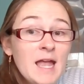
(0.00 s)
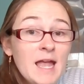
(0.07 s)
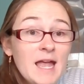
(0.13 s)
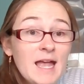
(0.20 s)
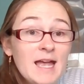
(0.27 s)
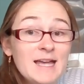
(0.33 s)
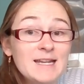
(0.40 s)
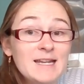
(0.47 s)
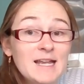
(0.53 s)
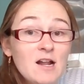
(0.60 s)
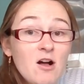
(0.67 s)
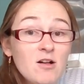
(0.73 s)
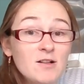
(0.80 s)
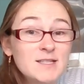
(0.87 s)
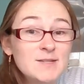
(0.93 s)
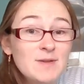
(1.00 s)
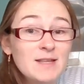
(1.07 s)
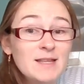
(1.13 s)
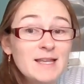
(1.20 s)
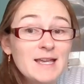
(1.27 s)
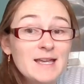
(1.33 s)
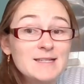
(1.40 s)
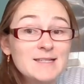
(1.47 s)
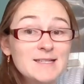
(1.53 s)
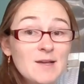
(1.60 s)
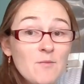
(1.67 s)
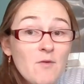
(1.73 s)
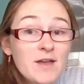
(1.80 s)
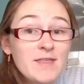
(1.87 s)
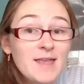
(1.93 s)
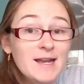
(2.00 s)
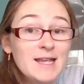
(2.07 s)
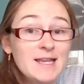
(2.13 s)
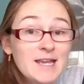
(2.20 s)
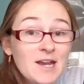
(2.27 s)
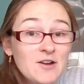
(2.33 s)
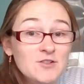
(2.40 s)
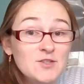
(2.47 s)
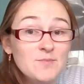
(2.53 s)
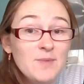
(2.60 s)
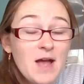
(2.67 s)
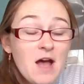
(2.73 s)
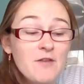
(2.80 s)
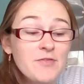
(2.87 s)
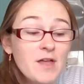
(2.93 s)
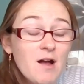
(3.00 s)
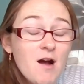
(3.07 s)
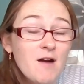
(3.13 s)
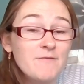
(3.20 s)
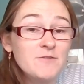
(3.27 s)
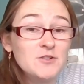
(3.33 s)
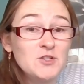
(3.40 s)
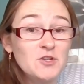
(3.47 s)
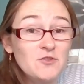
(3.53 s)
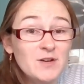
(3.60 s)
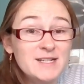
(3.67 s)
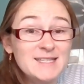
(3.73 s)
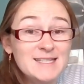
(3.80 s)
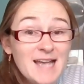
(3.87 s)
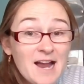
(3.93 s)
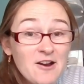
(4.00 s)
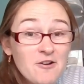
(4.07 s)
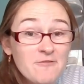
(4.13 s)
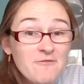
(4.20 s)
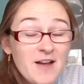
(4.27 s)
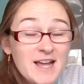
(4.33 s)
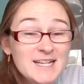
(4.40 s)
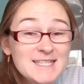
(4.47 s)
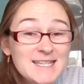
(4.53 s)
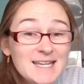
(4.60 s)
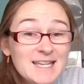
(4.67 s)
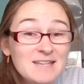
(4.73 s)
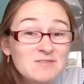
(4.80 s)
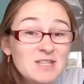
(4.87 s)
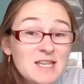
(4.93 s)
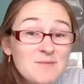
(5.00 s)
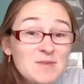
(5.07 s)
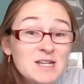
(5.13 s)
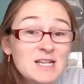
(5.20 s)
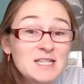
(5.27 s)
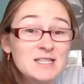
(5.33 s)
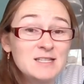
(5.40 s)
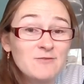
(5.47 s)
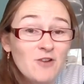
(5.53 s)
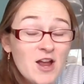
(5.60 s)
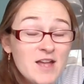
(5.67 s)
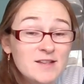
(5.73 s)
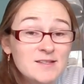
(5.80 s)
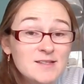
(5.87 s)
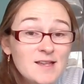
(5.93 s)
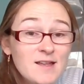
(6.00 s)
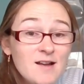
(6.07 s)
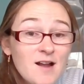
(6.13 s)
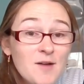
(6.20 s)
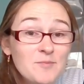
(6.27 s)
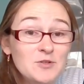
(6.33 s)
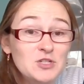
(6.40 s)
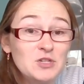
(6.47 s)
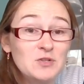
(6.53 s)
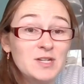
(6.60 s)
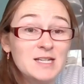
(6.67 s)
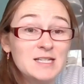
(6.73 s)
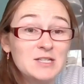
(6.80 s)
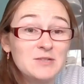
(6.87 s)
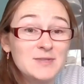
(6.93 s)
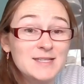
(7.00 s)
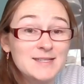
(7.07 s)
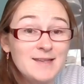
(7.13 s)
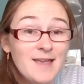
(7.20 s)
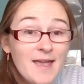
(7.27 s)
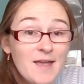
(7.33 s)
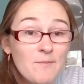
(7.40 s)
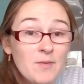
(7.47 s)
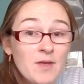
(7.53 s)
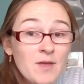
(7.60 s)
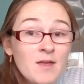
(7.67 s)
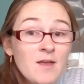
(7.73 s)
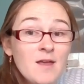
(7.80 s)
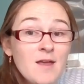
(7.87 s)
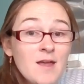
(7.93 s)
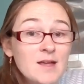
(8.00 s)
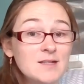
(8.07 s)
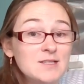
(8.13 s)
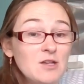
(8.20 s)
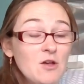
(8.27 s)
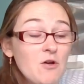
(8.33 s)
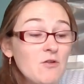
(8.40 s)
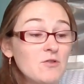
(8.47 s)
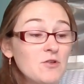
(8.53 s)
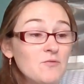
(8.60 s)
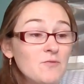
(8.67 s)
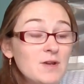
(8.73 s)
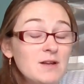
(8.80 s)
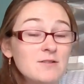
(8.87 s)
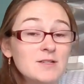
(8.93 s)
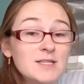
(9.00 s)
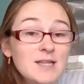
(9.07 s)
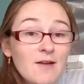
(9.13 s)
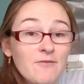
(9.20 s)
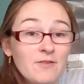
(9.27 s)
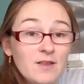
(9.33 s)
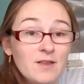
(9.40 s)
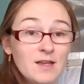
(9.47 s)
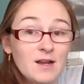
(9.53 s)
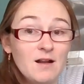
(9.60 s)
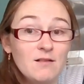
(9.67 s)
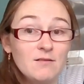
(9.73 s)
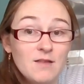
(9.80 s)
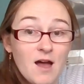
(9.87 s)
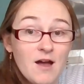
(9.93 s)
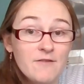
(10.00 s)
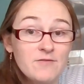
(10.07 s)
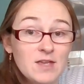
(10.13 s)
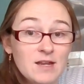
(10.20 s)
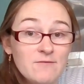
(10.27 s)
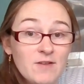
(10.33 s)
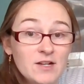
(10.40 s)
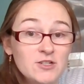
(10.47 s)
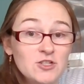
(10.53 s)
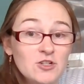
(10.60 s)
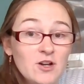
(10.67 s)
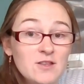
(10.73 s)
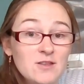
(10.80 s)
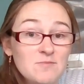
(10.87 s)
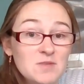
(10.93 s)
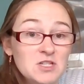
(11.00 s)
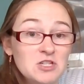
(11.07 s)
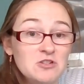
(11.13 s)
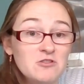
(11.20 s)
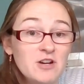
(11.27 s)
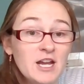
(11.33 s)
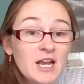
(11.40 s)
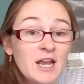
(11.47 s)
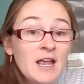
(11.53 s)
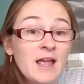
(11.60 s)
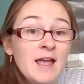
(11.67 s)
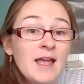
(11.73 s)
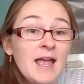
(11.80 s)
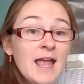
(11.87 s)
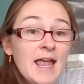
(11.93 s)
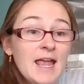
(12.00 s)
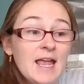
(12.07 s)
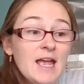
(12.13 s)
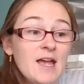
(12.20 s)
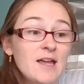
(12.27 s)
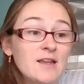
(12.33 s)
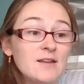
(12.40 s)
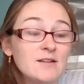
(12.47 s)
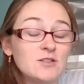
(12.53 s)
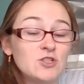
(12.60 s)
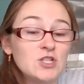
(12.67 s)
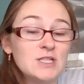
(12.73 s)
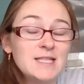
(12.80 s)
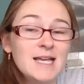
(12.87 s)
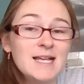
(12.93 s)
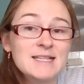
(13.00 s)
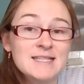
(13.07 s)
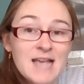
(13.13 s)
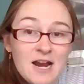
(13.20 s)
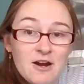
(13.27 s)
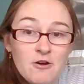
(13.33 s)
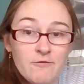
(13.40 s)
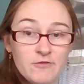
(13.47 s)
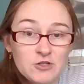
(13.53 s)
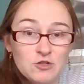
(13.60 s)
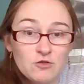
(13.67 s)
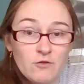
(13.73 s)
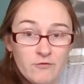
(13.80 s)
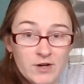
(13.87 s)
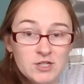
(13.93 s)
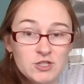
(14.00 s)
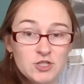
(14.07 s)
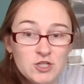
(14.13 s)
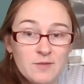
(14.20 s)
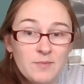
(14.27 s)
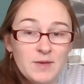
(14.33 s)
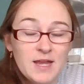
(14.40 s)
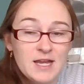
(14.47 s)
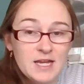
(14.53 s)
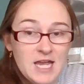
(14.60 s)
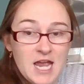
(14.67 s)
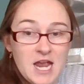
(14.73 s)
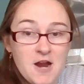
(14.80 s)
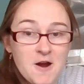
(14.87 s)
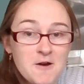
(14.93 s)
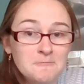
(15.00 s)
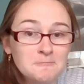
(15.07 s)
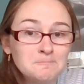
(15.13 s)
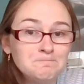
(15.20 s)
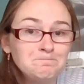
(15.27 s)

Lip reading: And it ultimately is someone that he cares about that offers a great sacrifice that gives him and his friends an opportunity to escape. And so your reader is definitely going to love the adventure and the mystery and just that sacrificial friendship and care